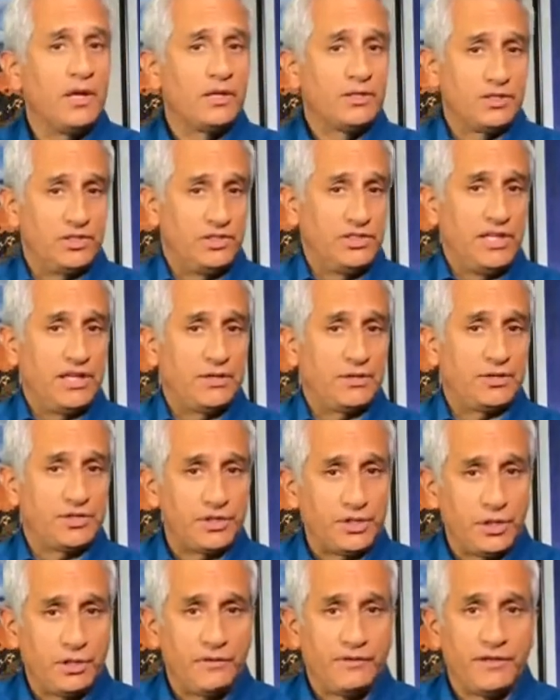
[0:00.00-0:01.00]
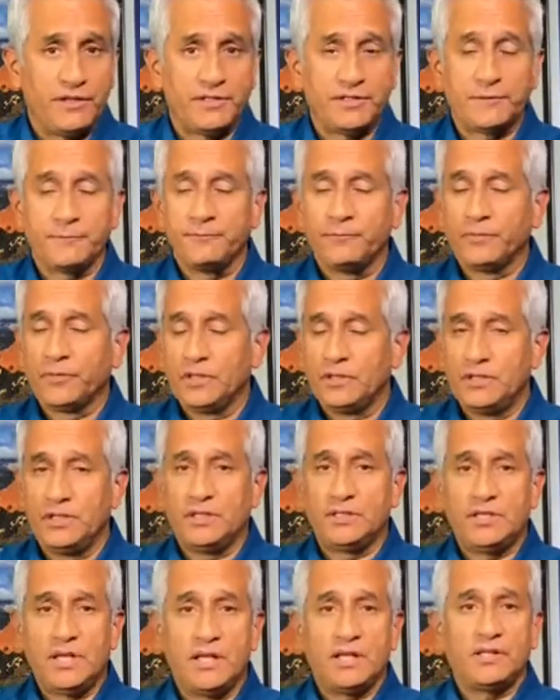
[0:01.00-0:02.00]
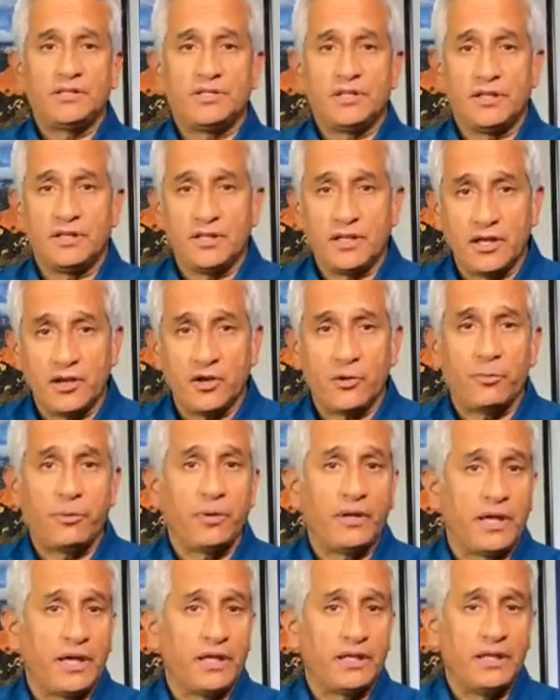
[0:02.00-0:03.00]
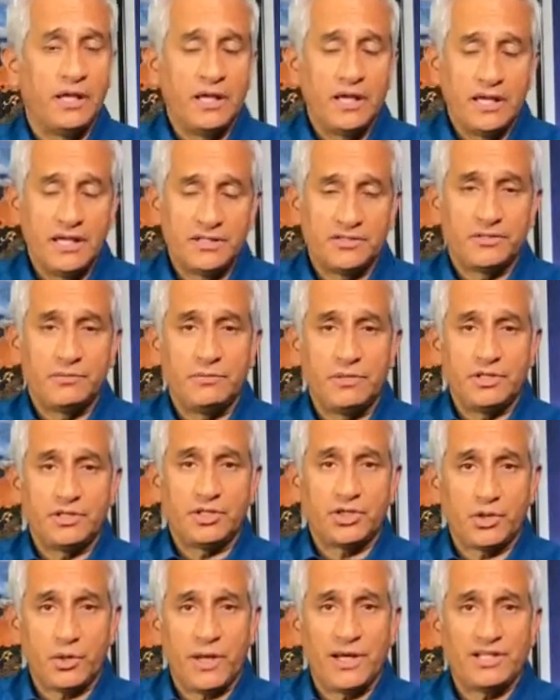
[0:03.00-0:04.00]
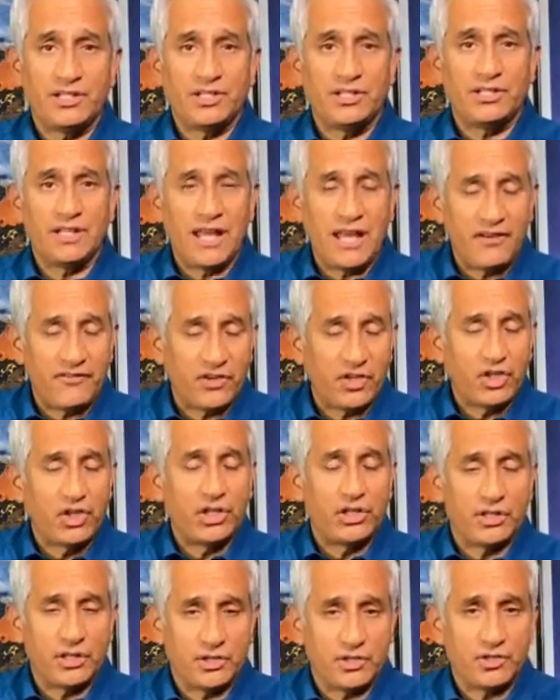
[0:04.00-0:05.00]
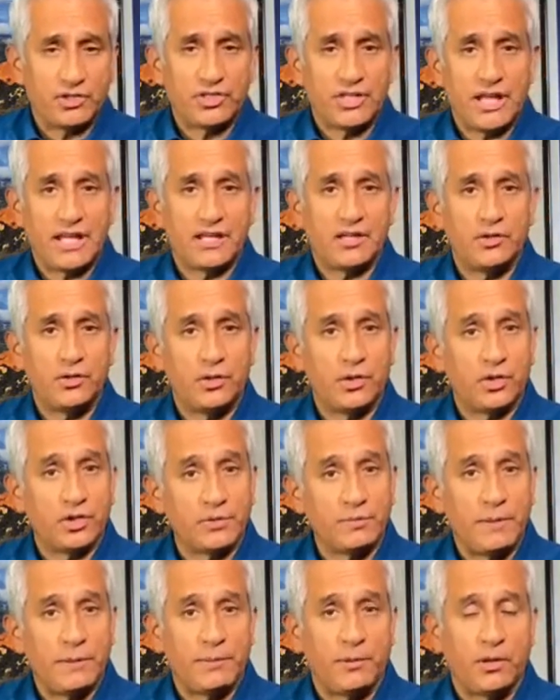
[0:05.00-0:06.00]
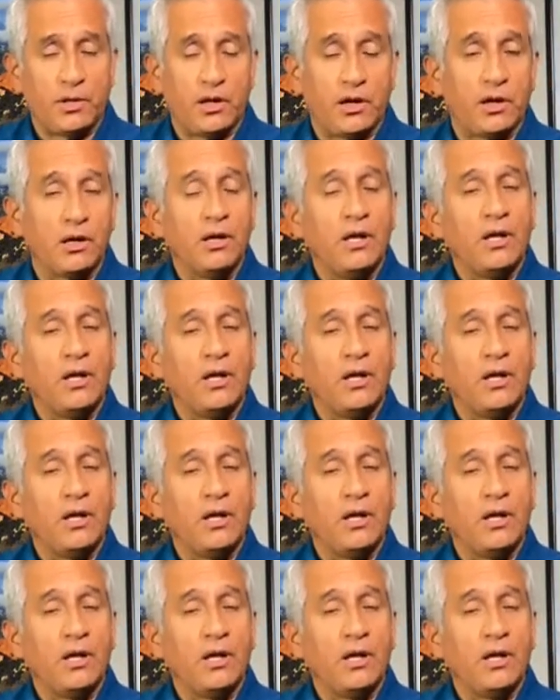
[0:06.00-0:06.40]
The Secret Service, the attendants on the airplane, his administration, they have a good understanding of who those people are.